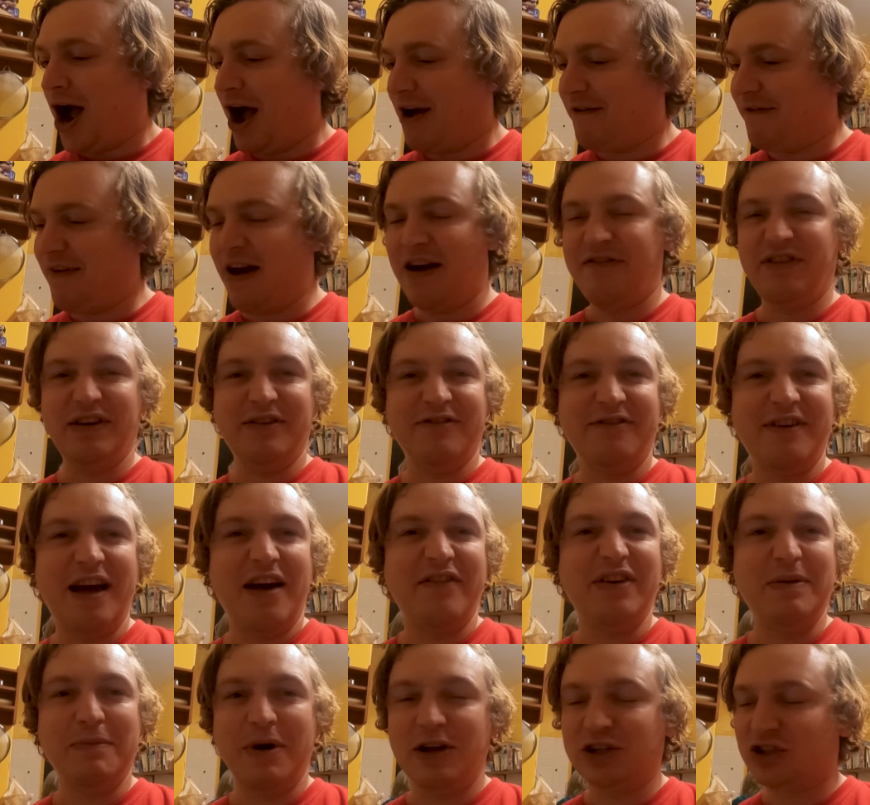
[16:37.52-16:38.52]
I very,
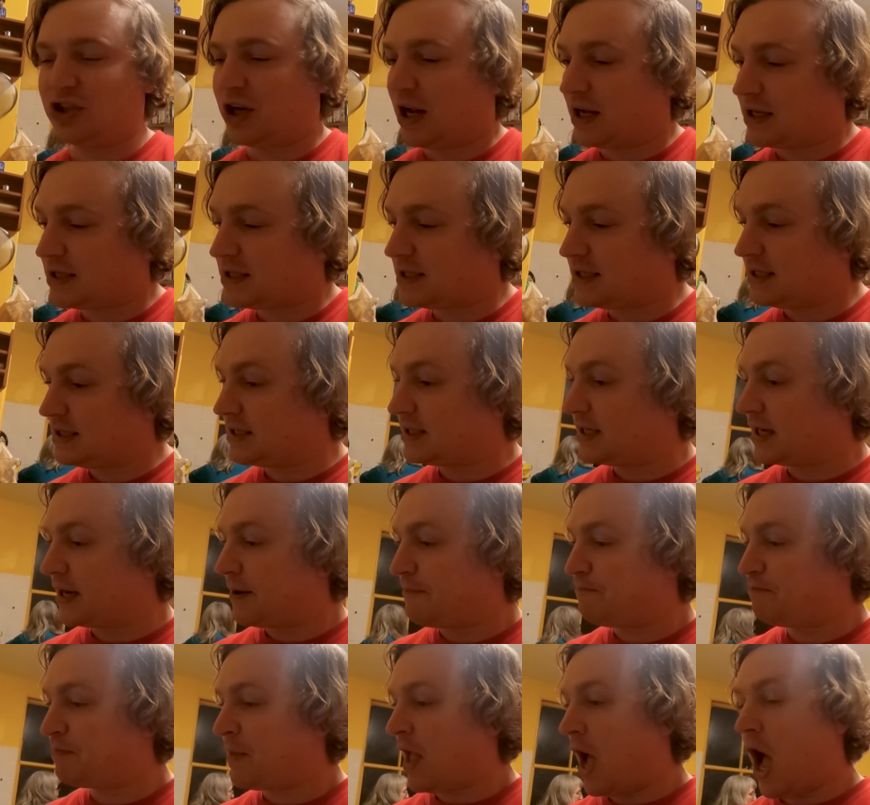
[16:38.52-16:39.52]
very much like sisig.
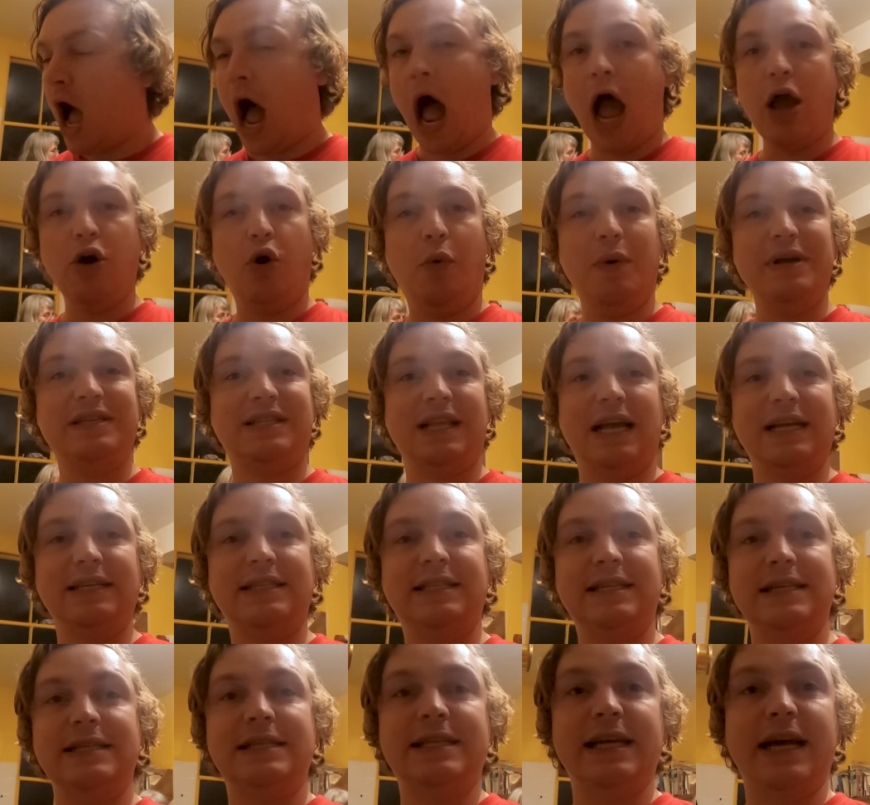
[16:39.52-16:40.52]
I always like
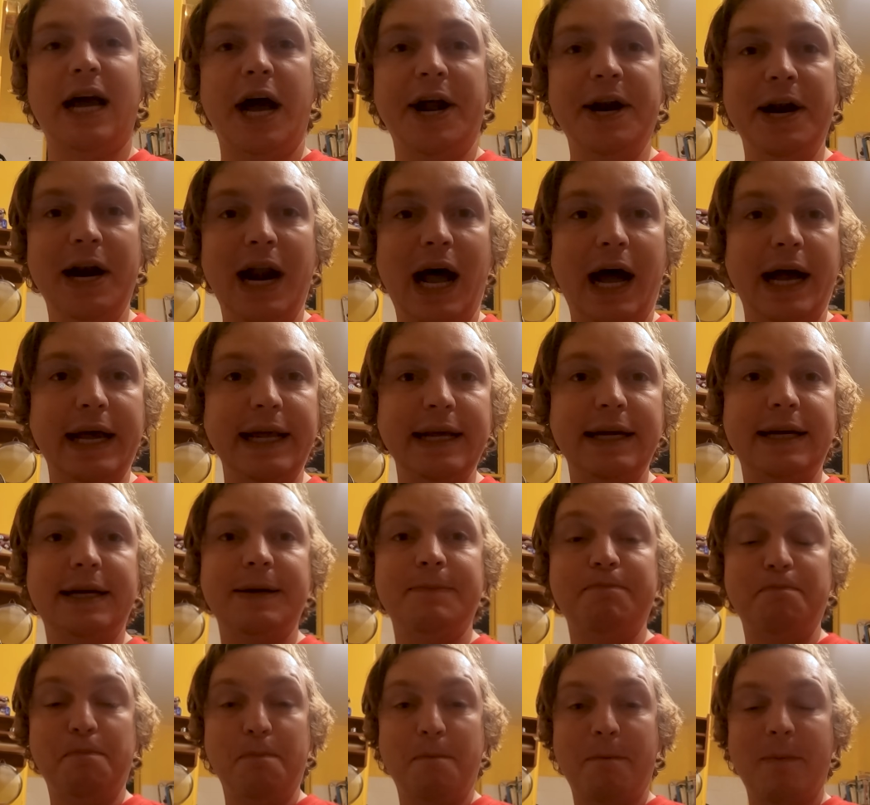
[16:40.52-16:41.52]
sisig,
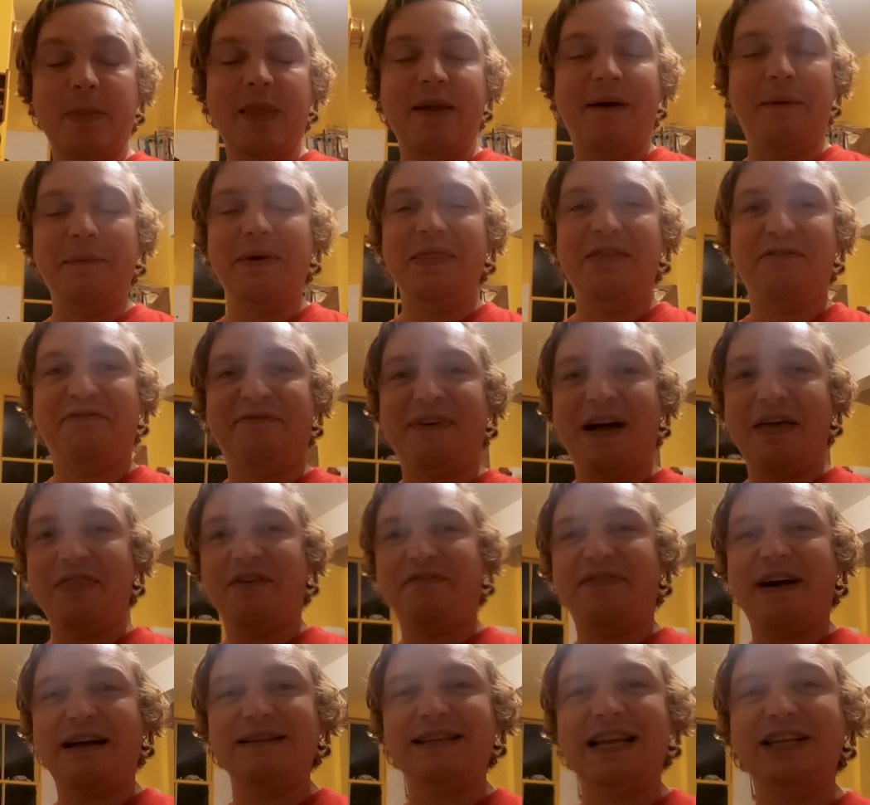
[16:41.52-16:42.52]
unlike, I mean, the
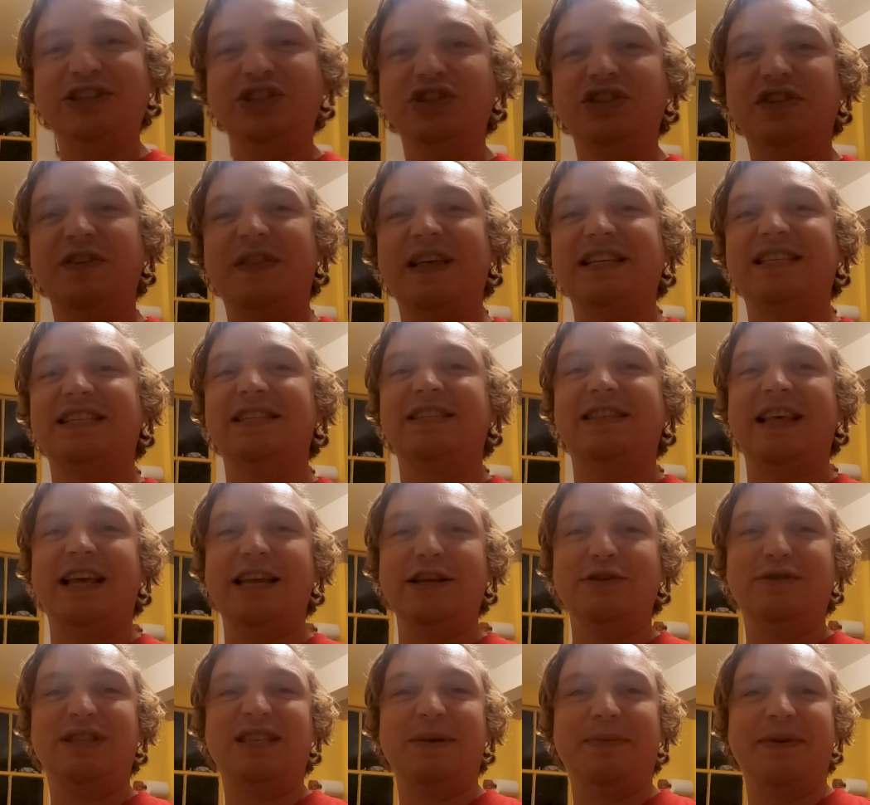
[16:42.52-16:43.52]
foundations of this is there
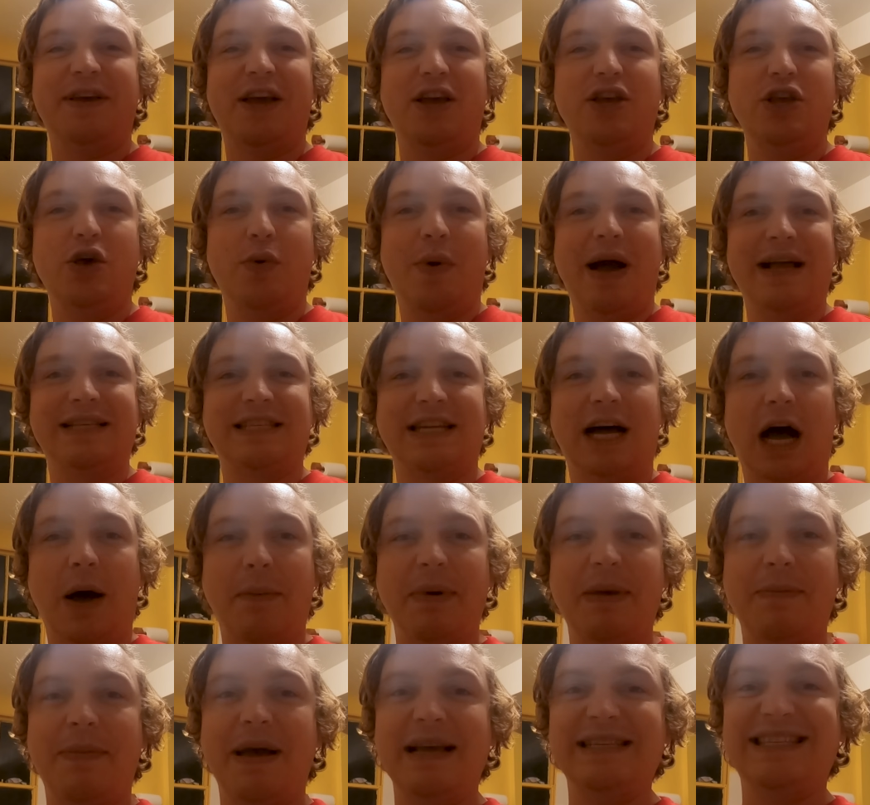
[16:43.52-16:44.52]
used to be a US
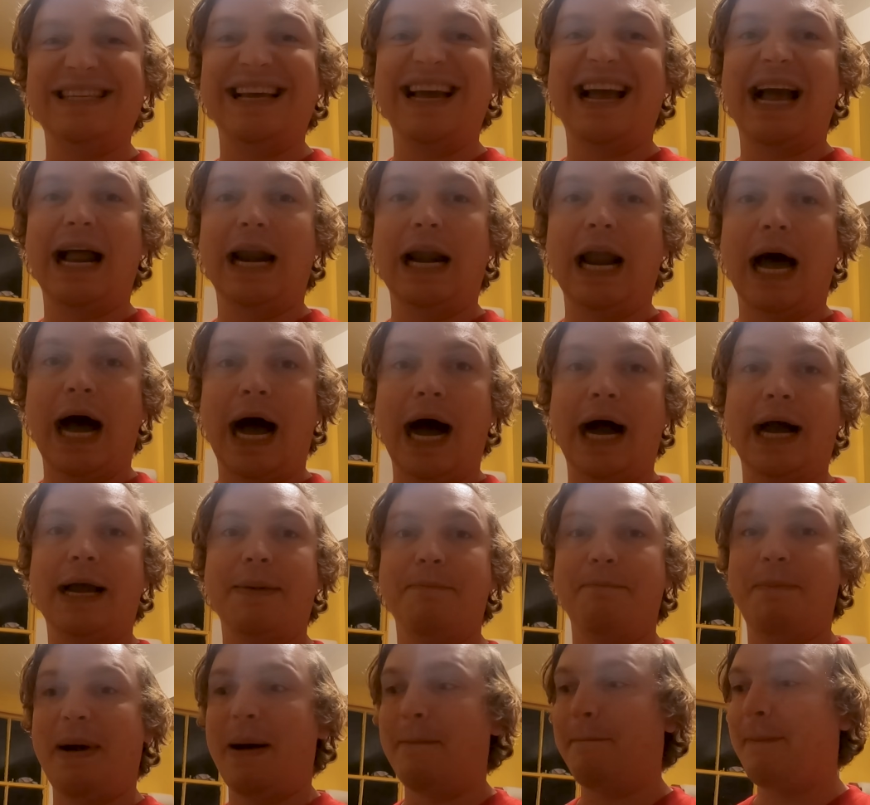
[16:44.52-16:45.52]
Army base in Clark,
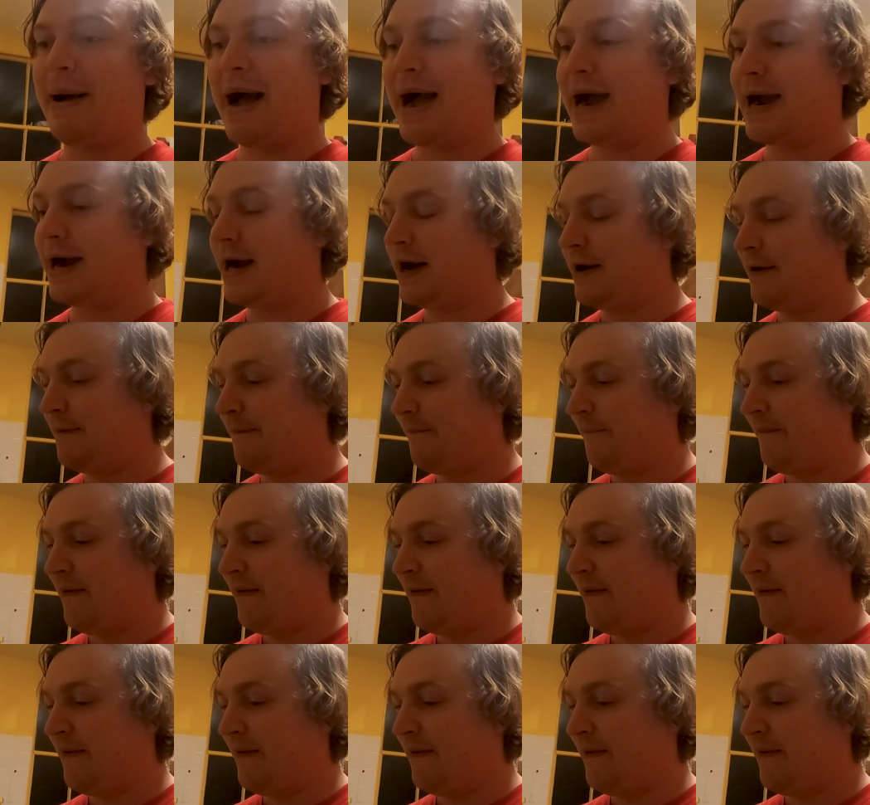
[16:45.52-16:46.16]
in Pampanga.